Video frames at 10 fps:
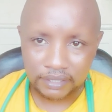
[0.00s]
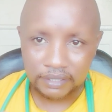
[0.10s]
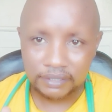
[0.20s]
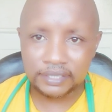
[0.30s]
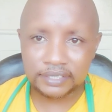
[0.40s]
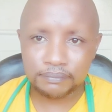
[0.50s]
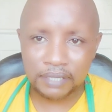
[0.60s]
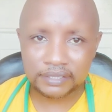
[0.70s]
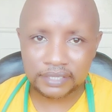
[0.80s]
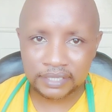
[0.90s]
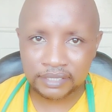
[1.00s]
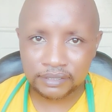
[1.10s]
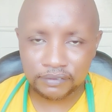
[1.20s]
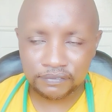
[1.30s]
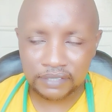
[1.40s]
This marks the end
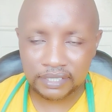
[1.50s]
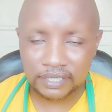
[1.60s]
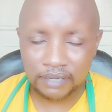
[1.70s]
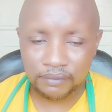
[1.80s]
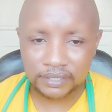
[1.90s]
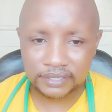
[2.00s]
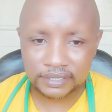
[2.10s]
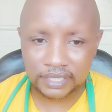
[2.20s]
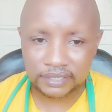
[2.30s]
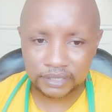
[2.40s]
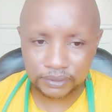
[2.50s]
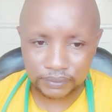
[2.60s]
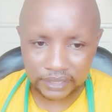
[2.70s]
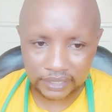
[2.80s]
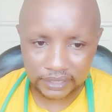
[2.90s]
of our discussion
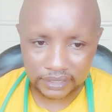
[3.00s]
today,